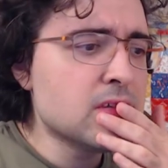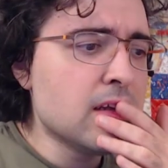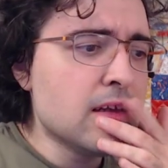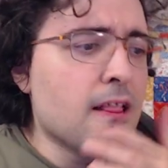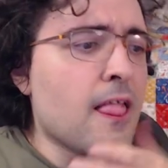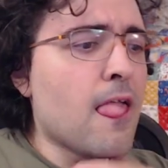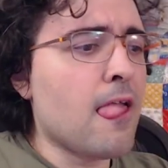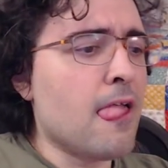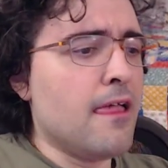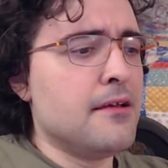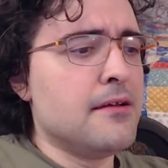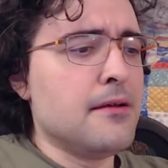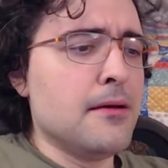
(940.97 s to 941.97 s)

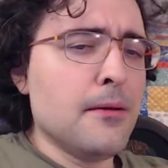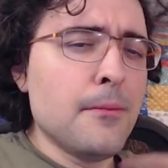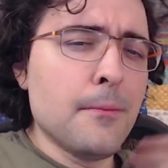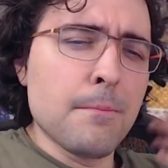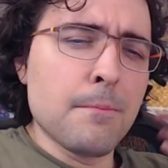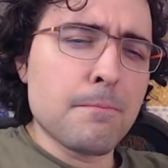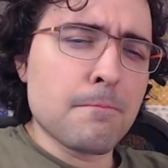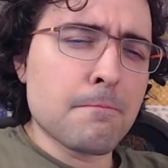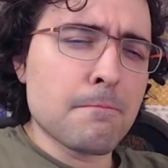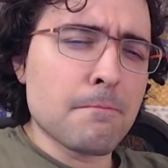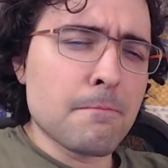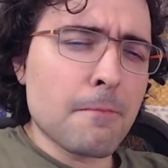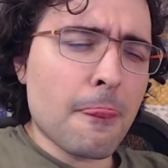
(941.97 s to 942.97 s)

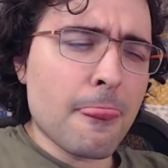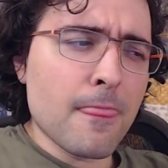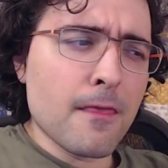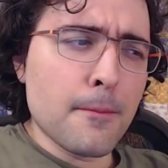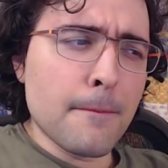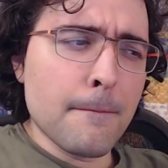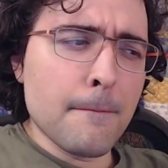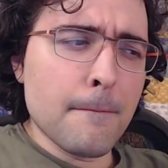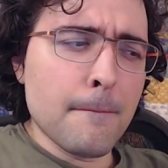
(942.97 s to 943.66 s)
(silence)